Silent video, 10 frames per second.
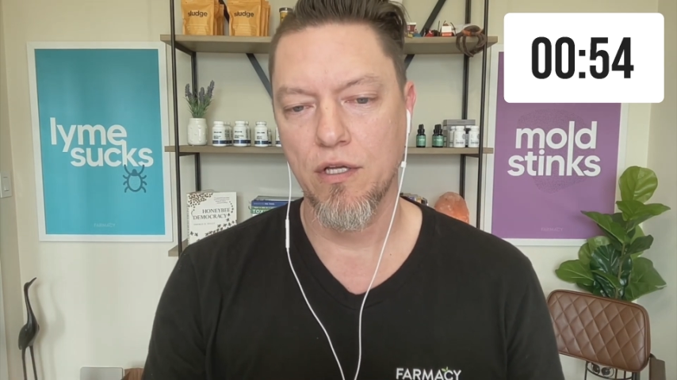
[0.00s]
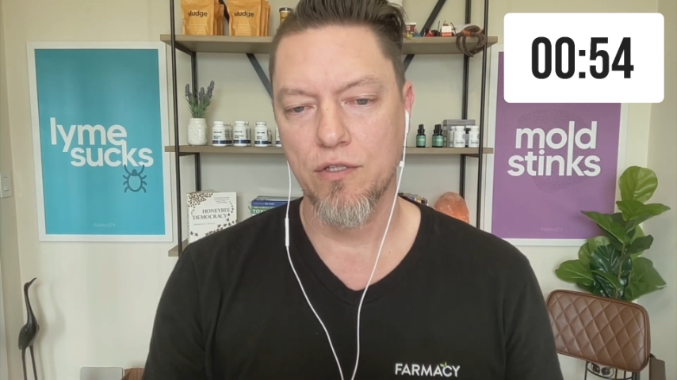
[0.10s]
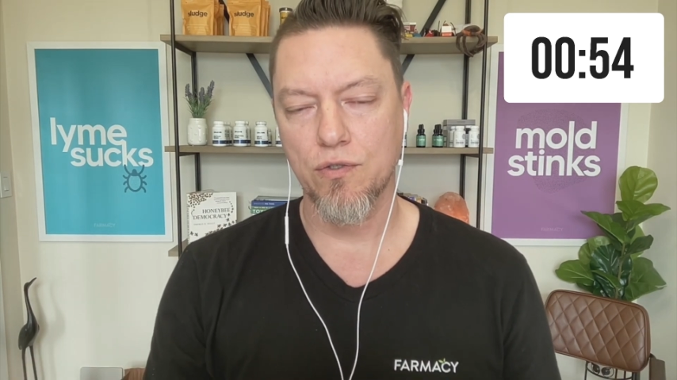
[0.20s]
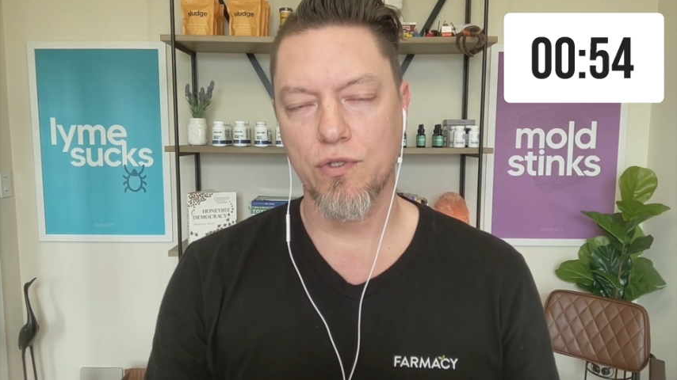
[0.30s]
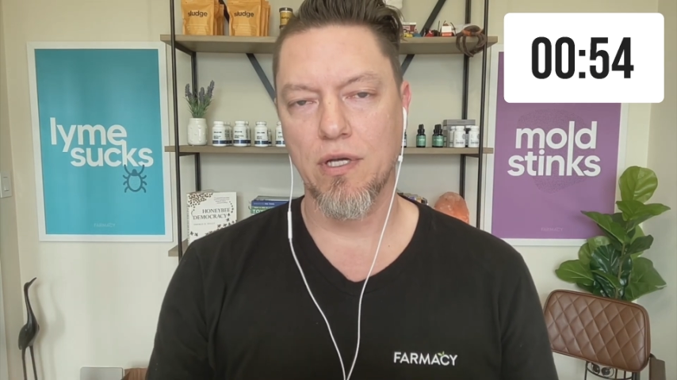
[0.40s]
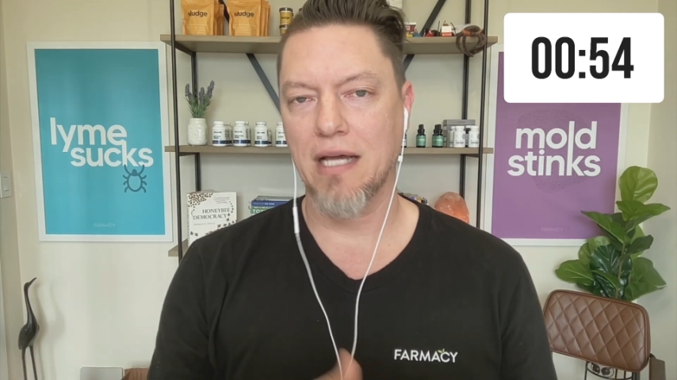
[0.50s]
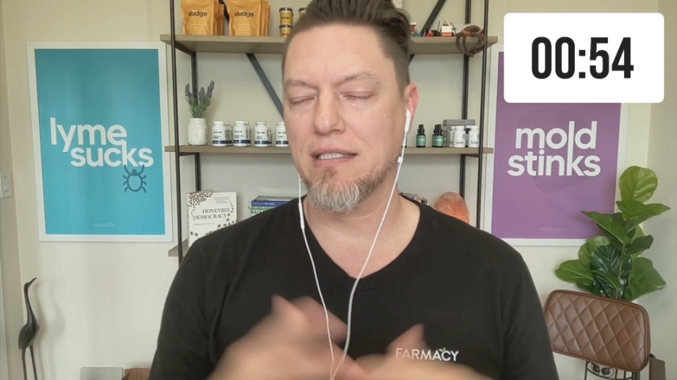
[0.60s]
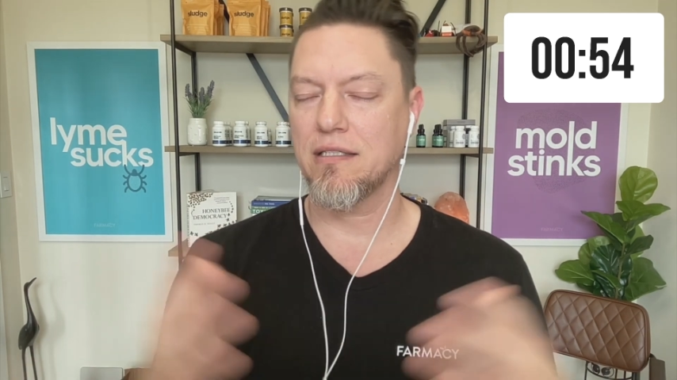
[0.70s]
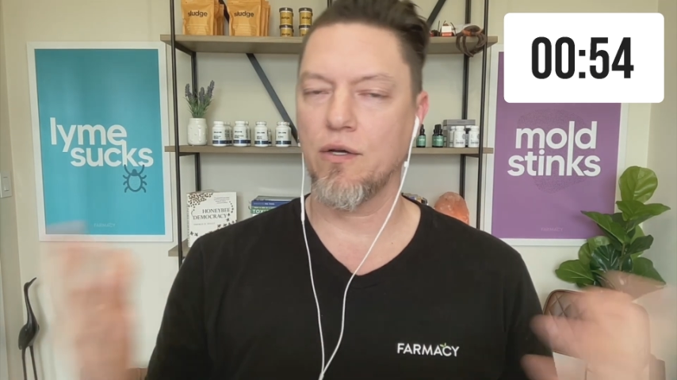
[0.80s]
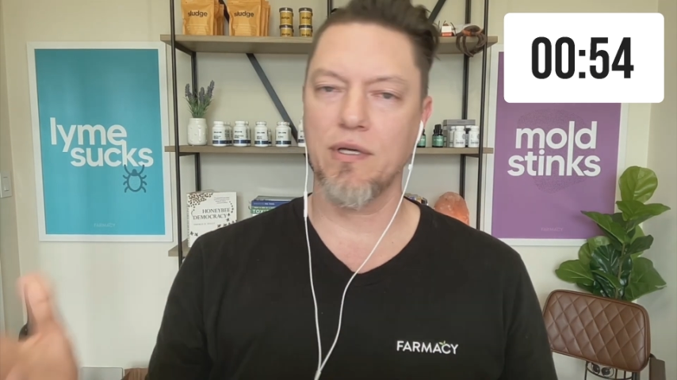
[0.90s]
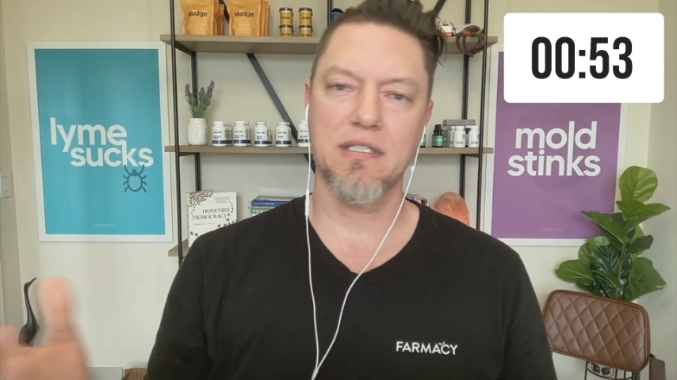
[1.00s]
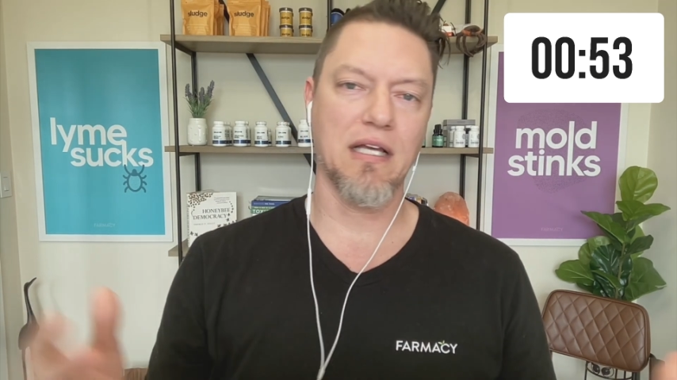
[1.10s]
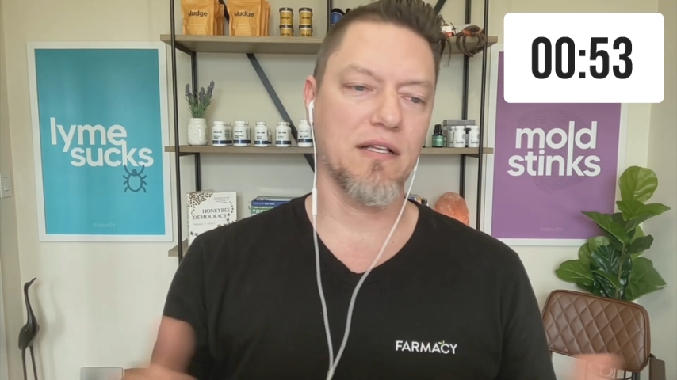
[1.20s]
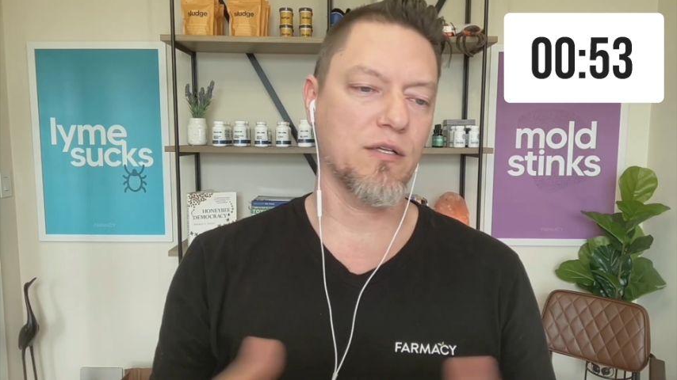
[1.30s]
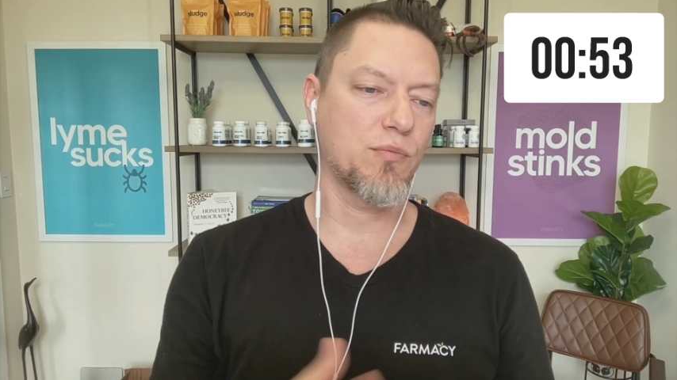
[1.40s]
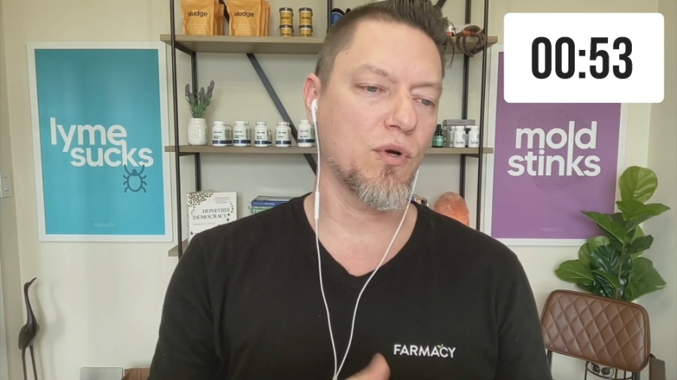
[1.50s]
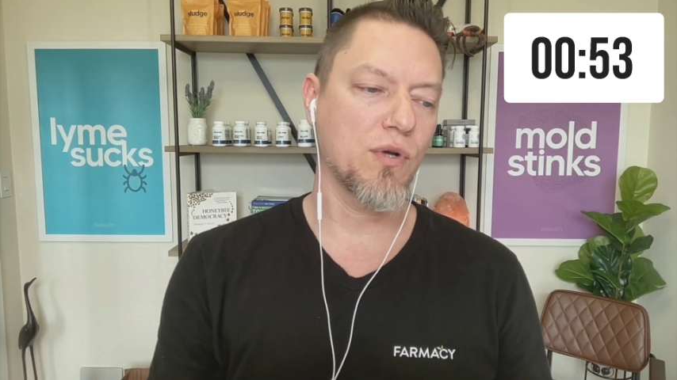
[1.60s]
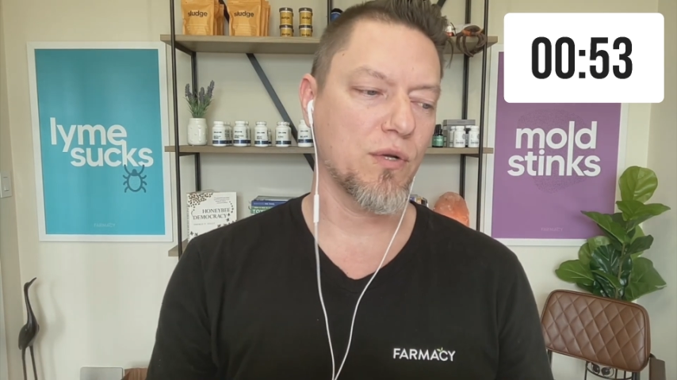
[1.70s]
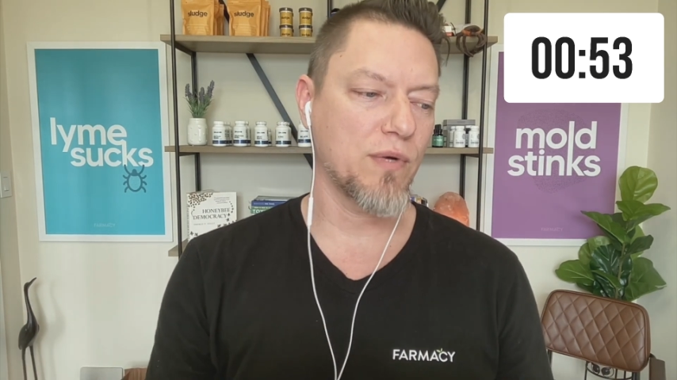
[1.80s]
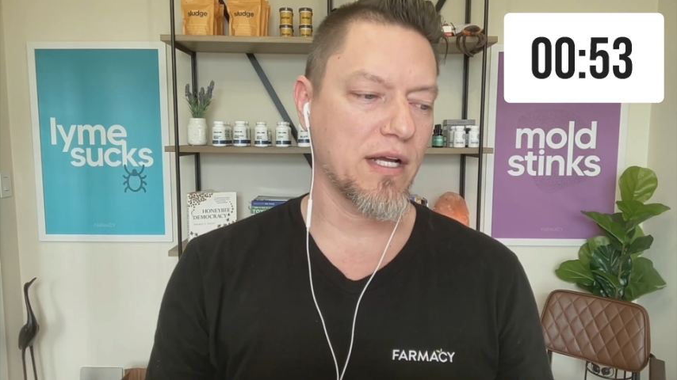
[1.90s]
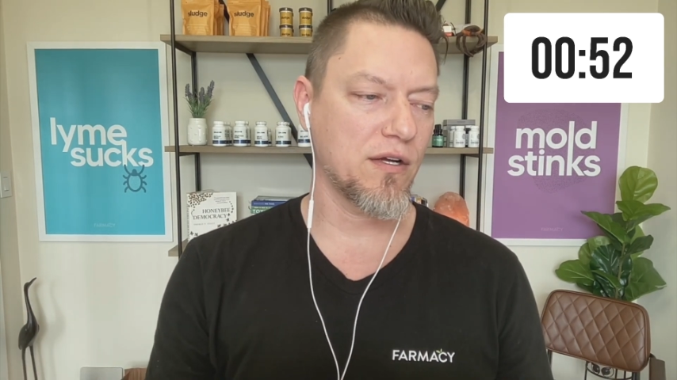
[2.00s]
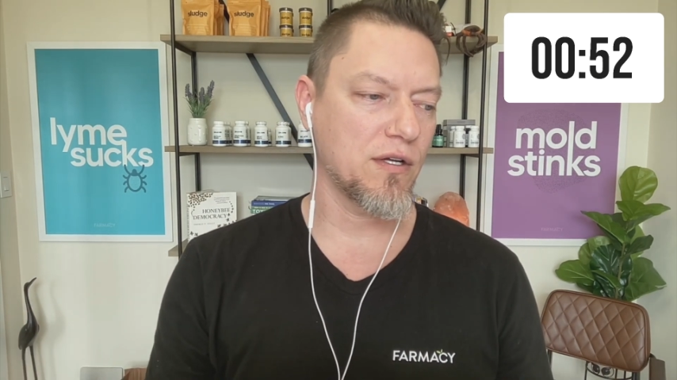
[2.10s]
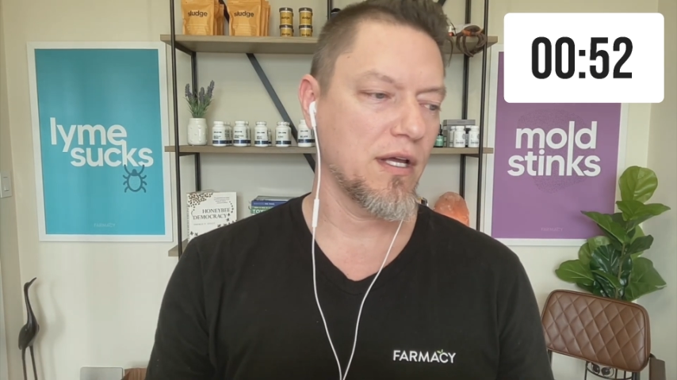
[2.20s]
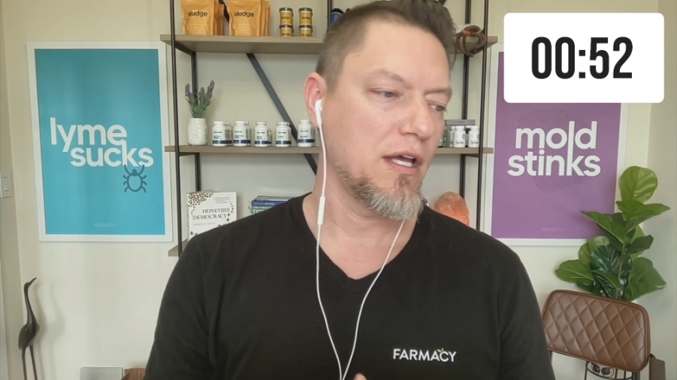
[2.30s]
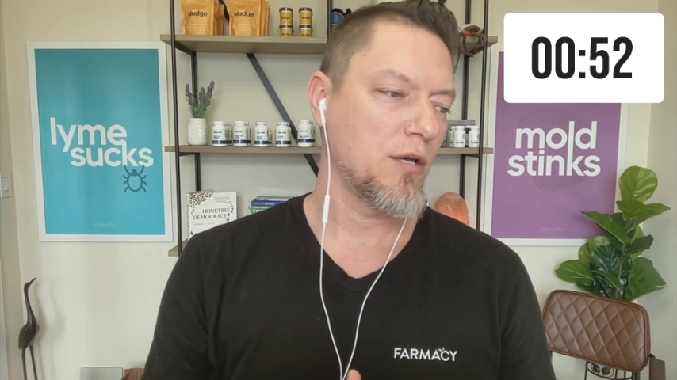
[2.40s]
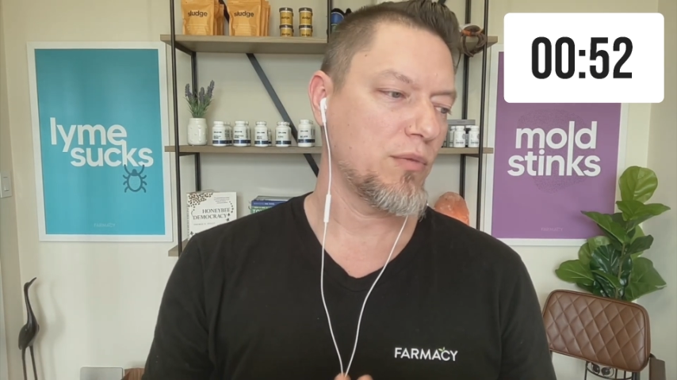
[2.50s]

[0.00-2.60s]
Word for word: So I know I sound like a broken record,